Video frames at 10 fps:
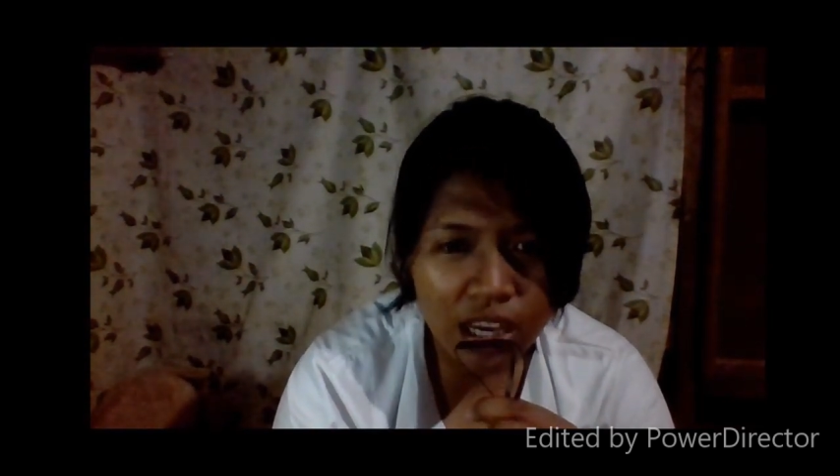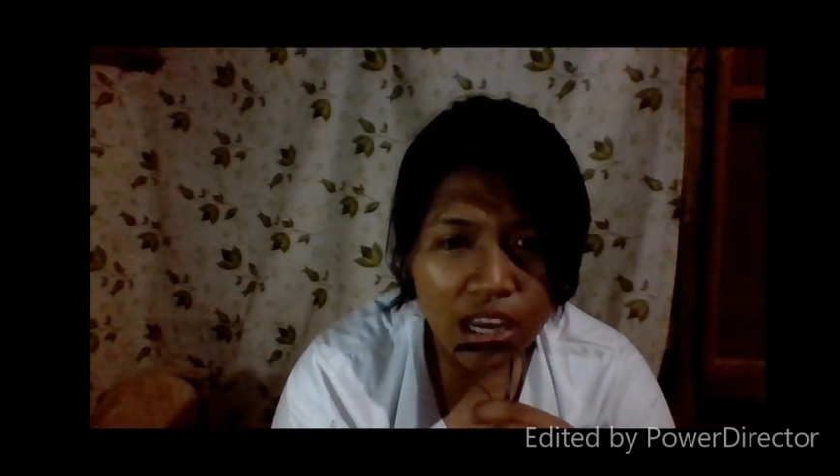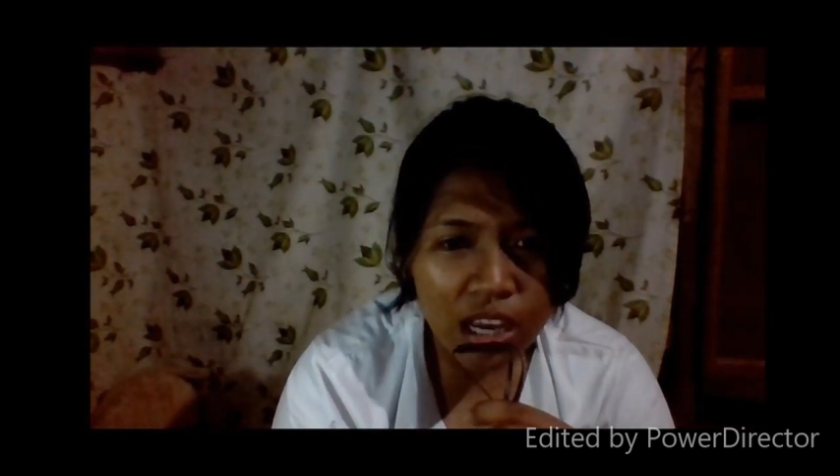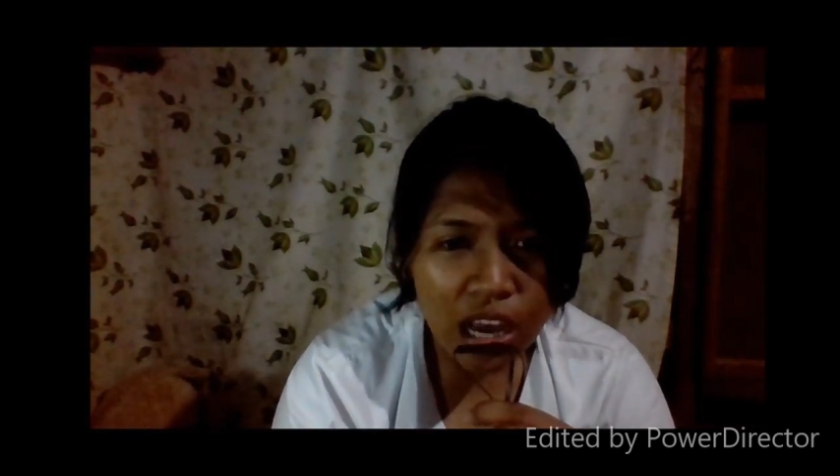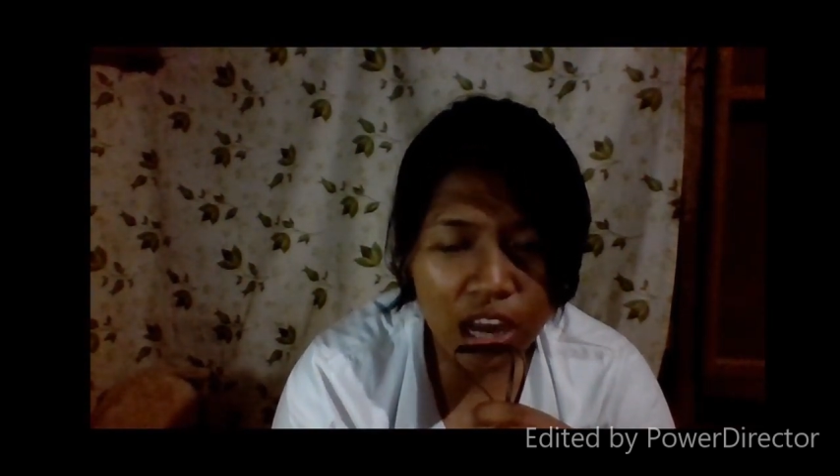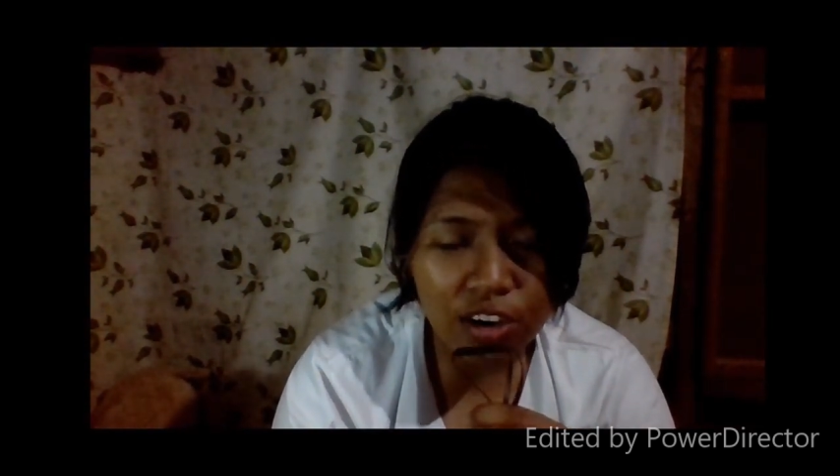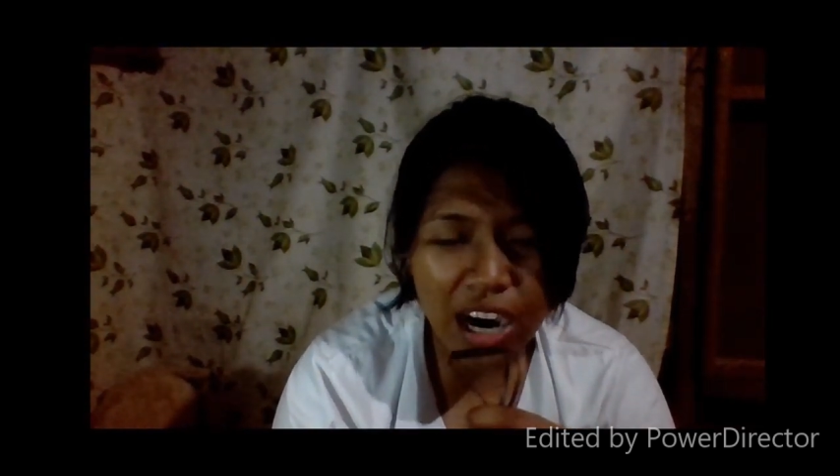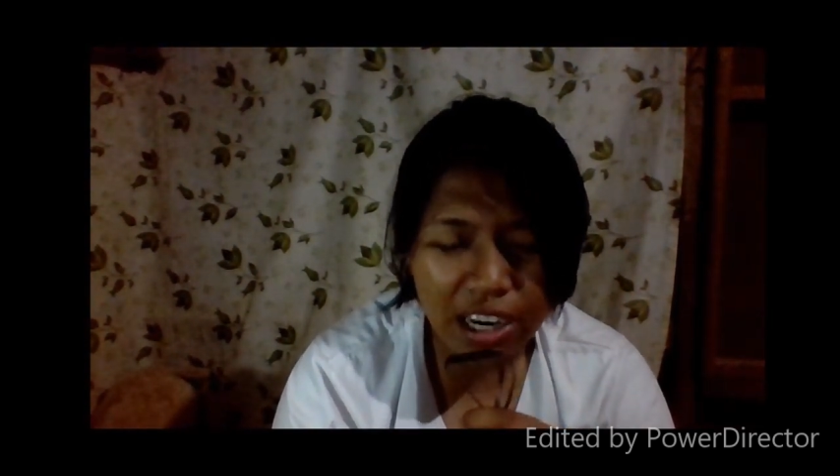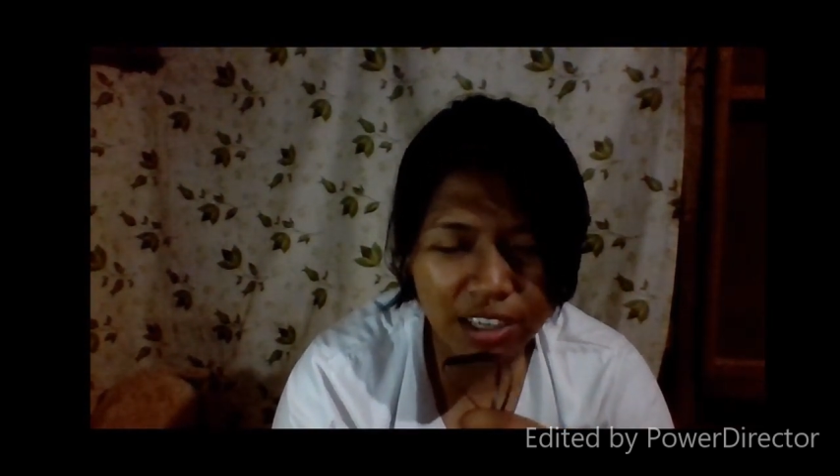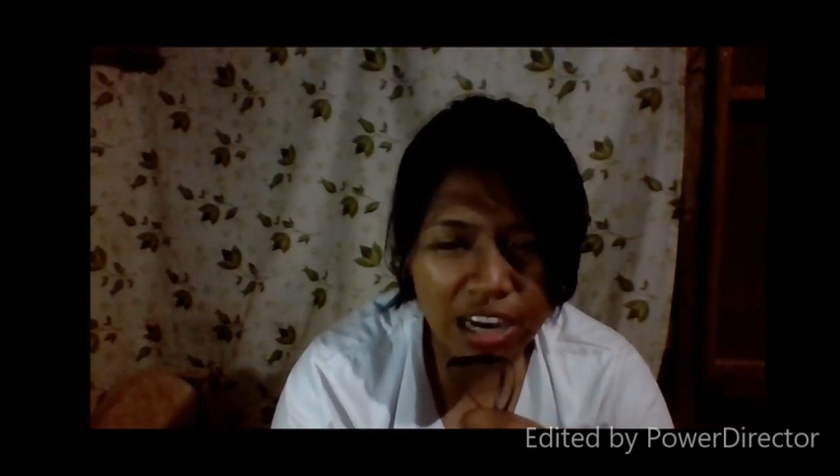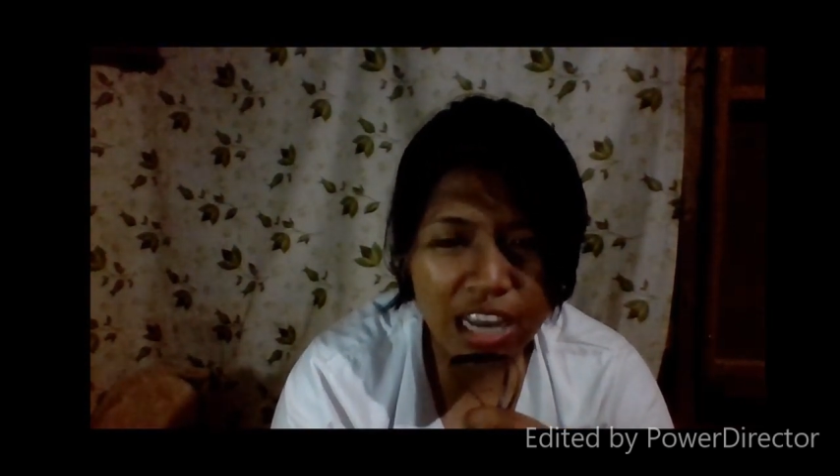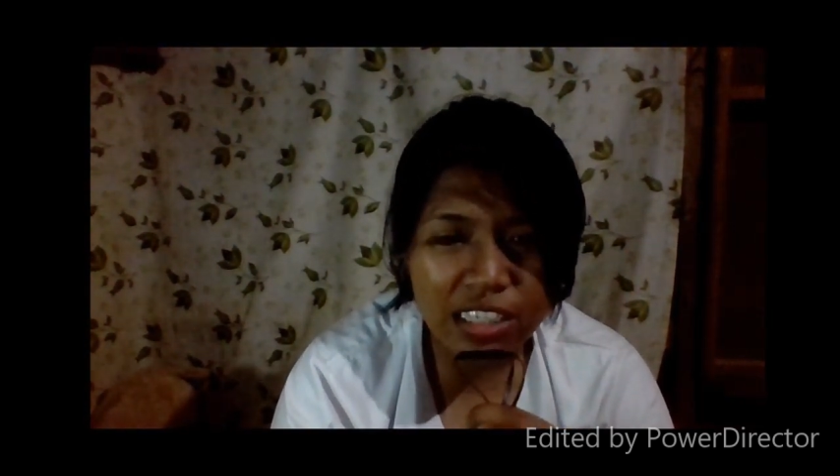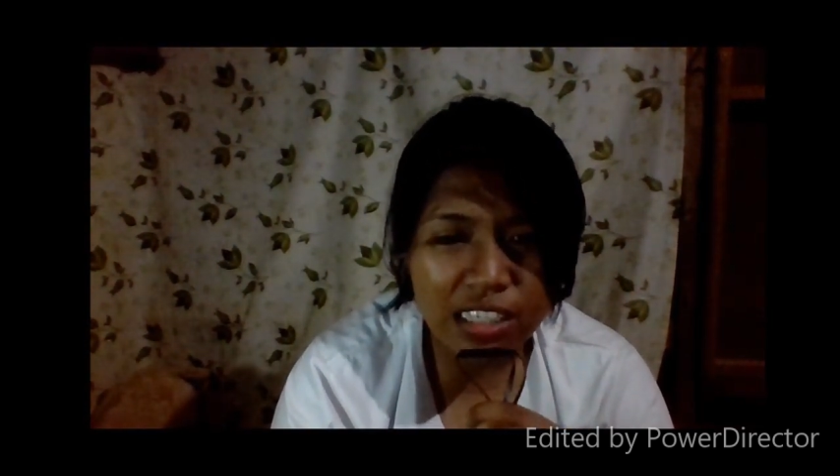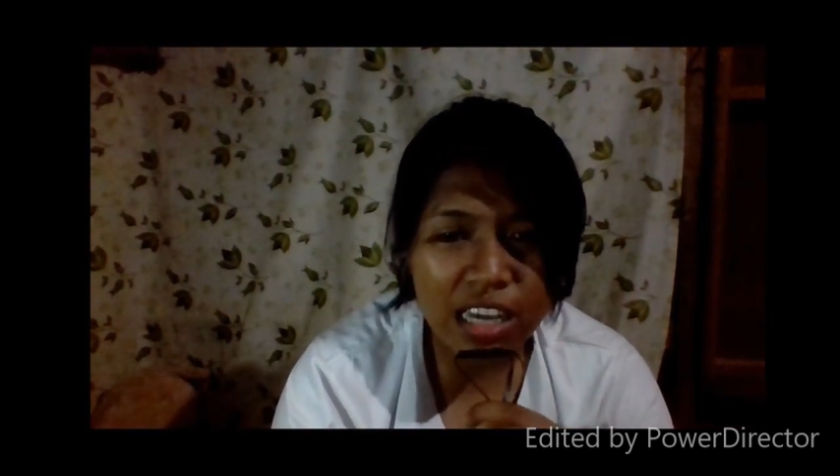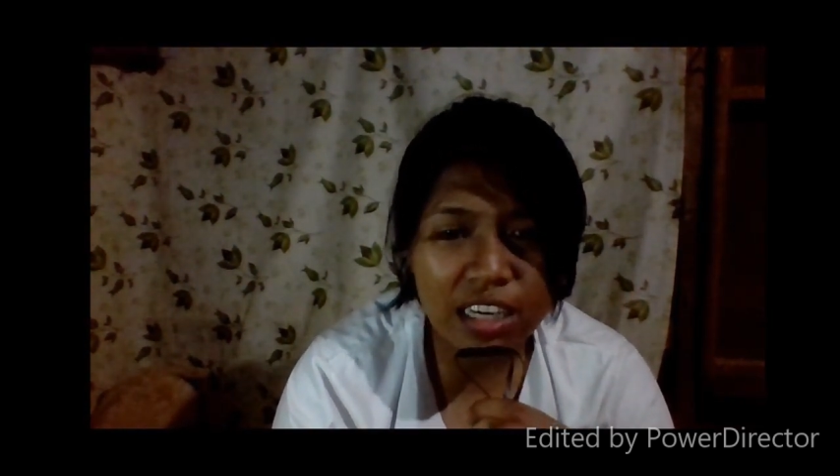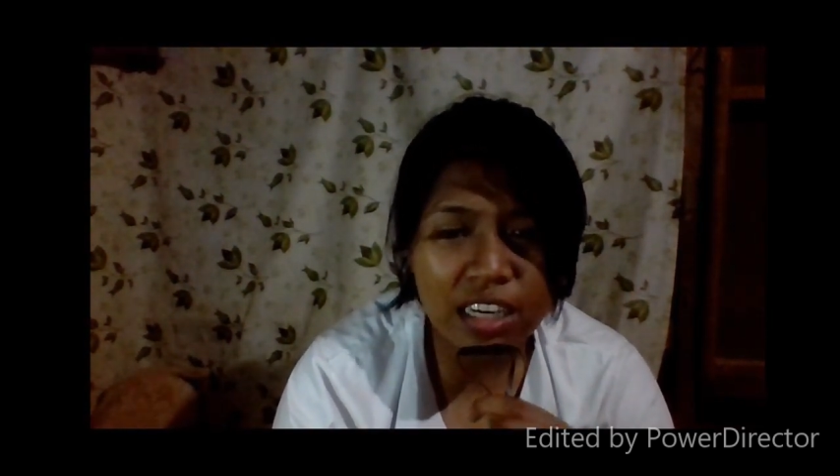are address, then the